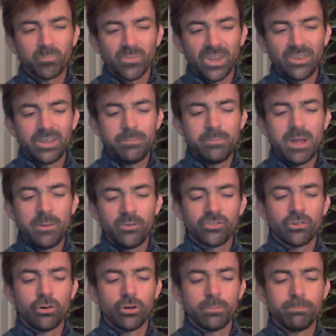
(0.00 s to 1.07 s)
I think he may have
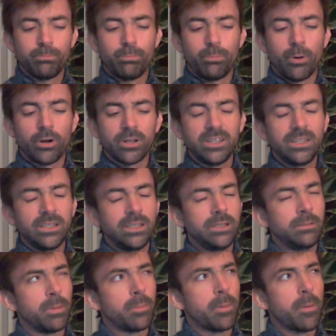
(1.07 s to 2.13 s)
scored a body